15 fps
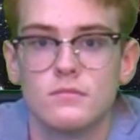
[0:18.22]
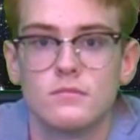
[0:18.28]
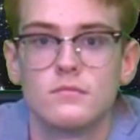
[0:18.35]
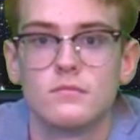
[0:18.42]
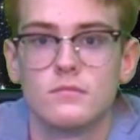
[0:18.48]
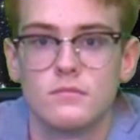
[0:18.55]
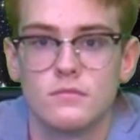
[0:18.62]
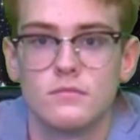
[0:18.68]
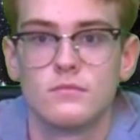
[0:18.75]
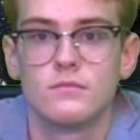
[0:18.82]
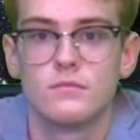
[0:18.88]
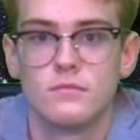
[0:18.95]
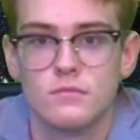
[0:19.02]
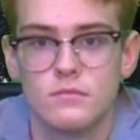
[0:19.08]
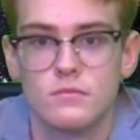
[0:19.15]

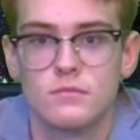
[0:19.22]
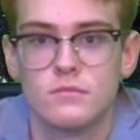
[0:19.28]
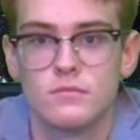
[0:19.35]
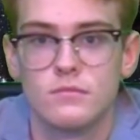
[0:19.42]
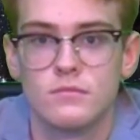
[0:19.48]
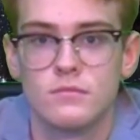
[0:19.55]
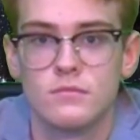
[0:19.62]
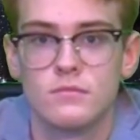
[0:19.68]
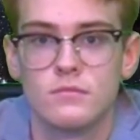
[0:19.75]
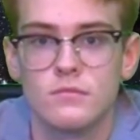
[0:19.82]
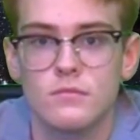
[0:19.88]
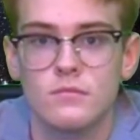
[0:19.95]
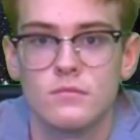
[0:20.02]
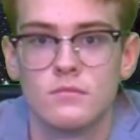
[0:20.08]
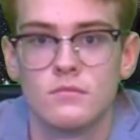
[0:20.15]

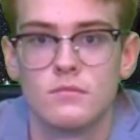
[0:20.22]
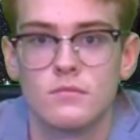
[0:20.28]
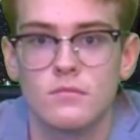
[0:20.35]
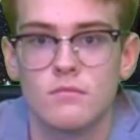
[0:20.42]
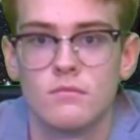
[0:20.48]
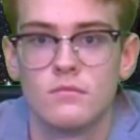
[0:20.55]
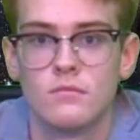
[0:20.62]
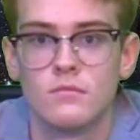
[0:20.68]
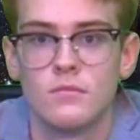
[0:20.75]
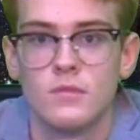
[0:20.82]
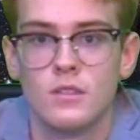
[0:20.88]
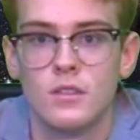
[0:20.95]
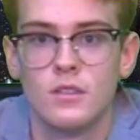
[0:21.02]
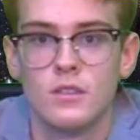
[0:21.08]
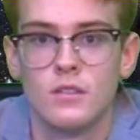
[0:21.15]

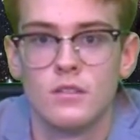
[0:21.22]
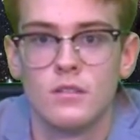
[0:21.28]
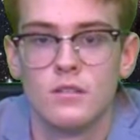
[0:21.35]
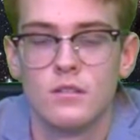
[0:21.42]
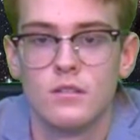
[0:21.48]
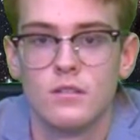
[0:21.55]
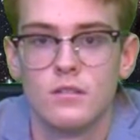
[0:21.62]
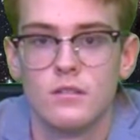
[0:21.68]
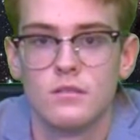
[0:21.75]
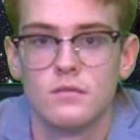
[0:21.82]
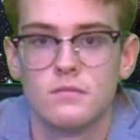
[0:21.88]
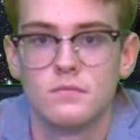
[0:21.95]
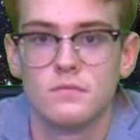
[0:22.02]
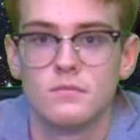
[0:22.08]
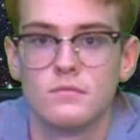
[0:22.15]

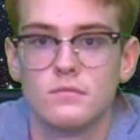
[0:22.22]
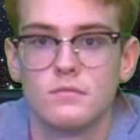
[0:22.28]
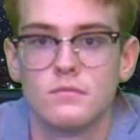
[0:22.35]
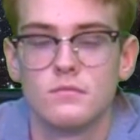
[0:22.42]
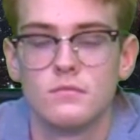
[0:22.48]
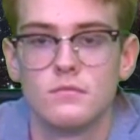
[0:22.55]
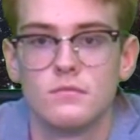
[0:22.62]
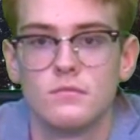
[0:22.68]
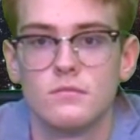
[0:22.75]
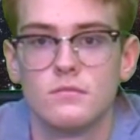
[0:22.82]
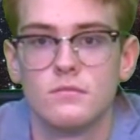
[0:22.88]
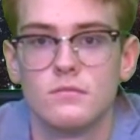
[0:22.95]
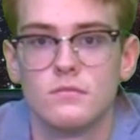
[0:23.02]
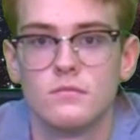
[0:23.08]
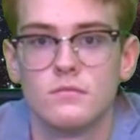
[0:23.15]

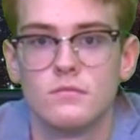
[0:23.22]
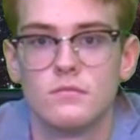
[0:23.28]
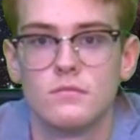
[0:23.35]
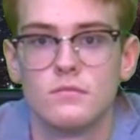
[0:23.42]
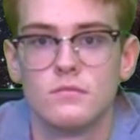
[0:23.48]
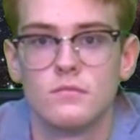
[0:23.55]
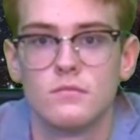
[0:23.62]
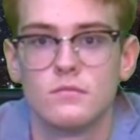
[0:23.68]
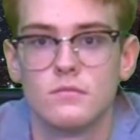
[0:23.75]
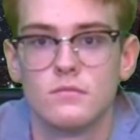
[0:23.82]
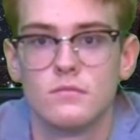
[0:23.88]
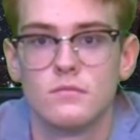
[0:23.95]
The person shown says nothing.